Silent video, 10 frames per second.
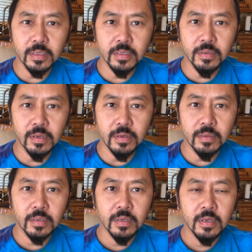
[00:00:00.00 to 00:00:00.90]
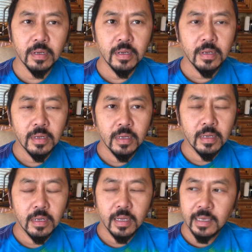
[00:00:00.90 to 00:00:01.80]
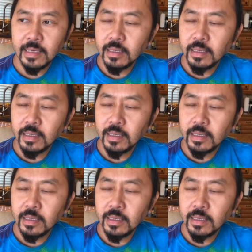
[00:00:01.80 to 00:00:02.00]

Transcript: you know.